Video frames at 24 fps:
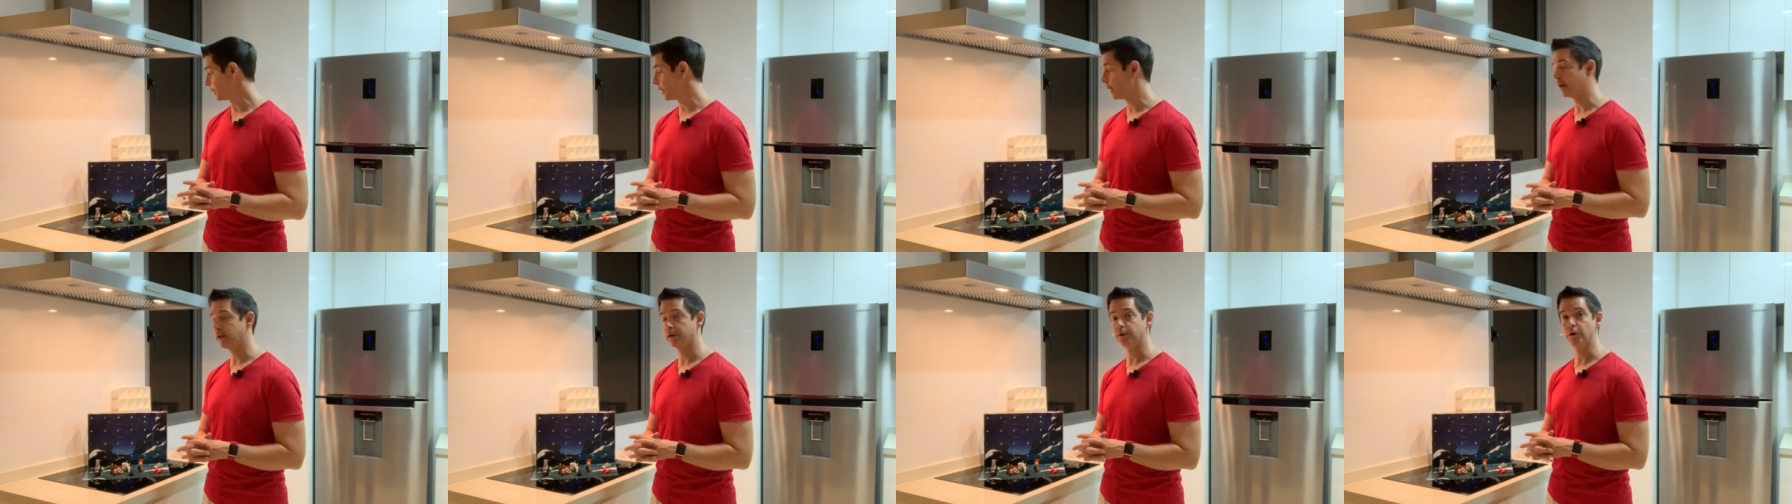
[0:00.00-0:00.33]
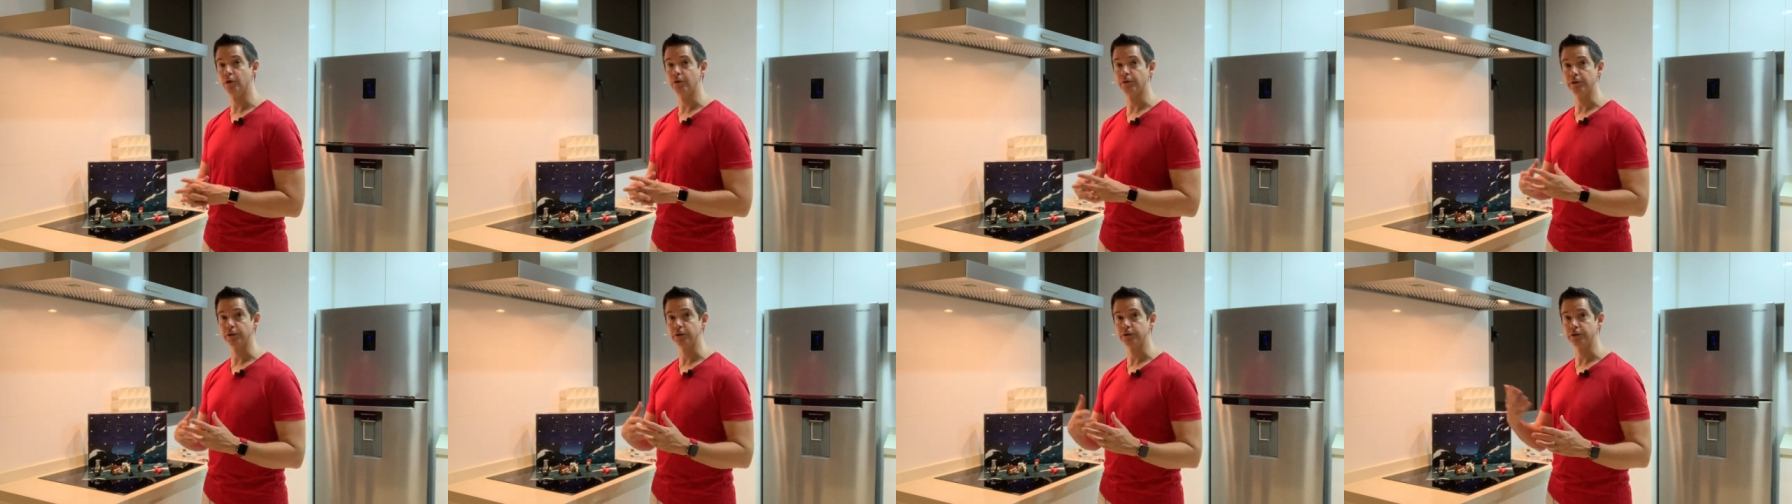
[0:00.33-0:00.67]
that
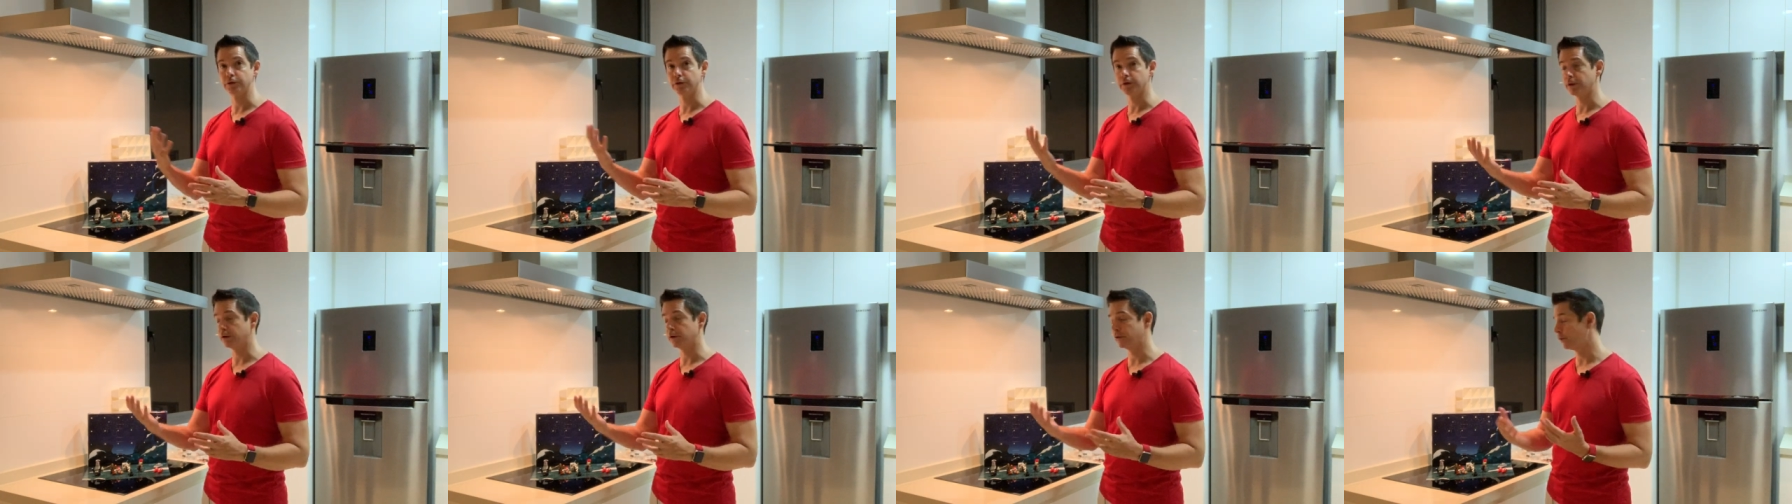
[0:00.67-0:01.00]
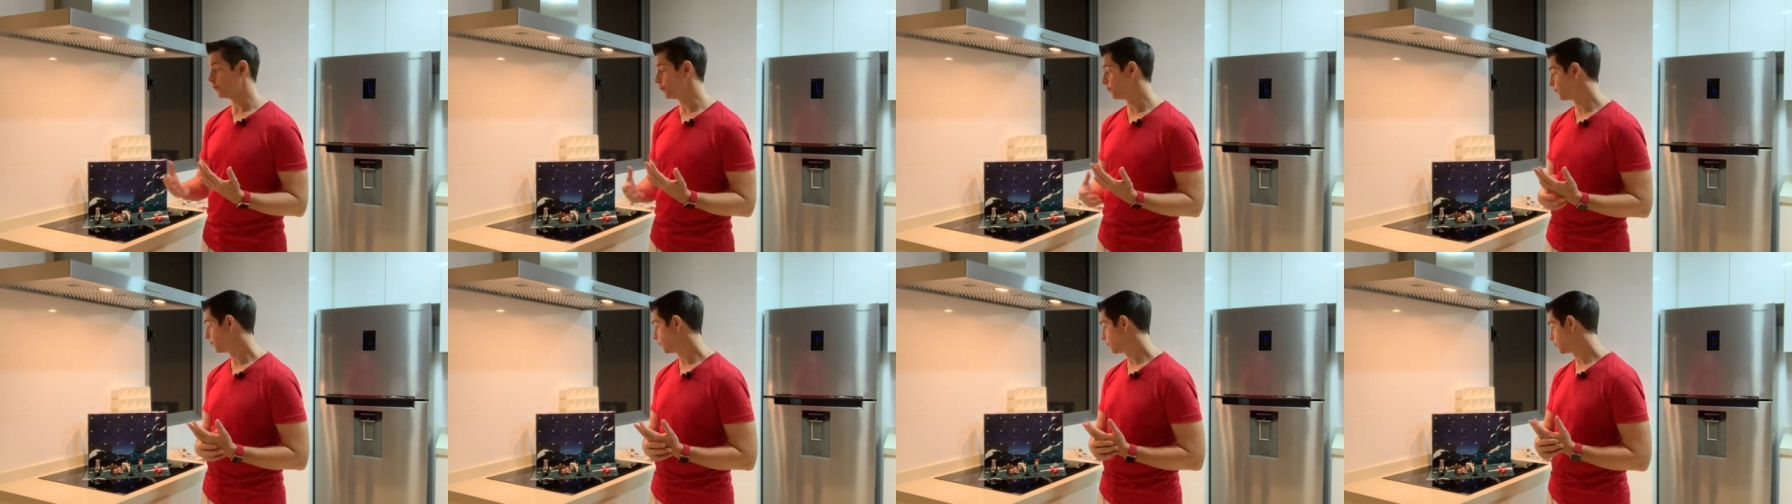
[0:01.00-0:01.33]
over to the
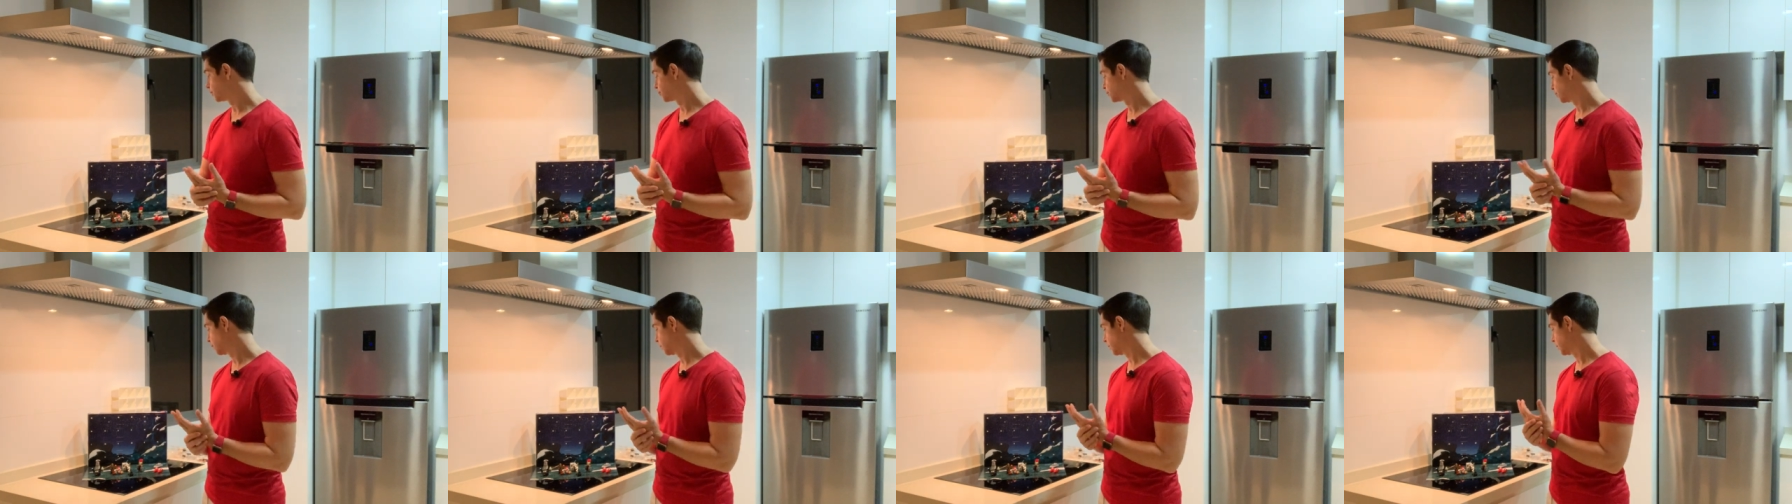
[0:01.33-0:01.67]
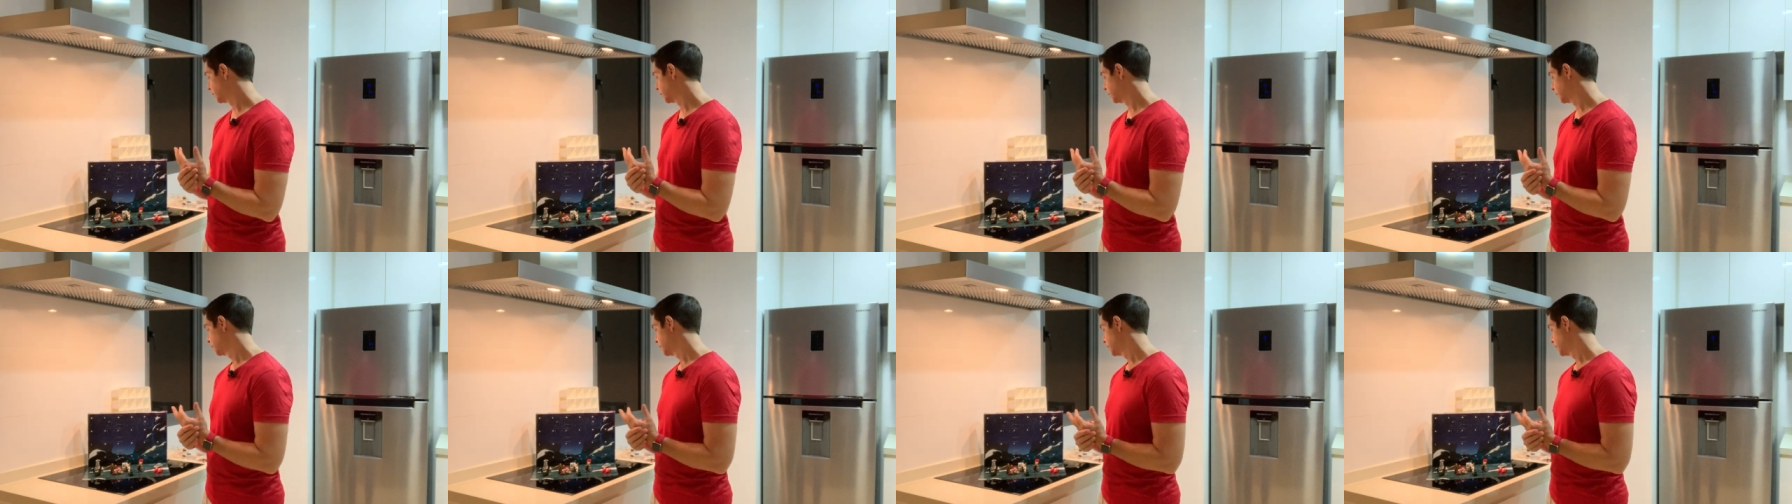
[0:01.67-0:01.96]
the First Order